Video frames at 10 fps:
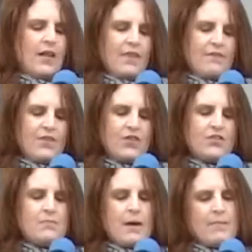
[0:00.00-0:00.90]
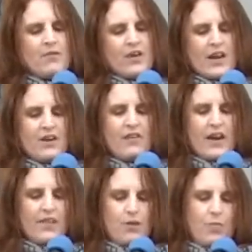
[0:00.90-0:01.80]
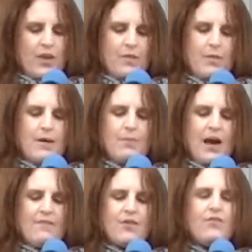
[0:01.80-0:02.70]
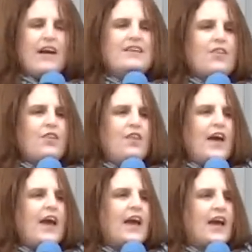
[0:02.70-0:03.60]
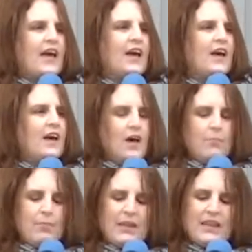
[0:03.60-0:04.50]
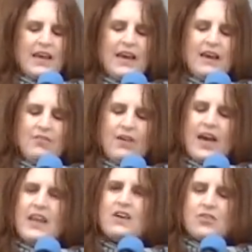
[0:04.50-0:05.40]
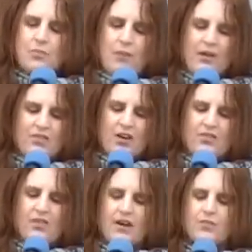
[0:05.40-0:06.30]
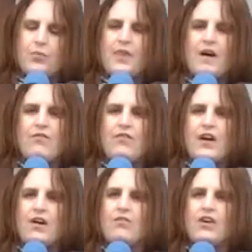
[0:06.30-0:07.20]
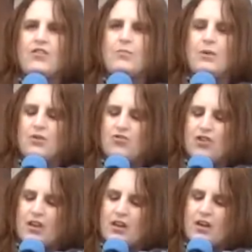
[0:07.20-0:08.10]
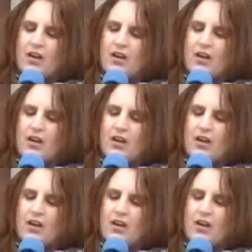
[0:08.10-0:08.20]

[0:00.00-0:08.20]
The First Amendment reiterated that we, the people, have the right to think, believe, and express ourselves without fear of retribution.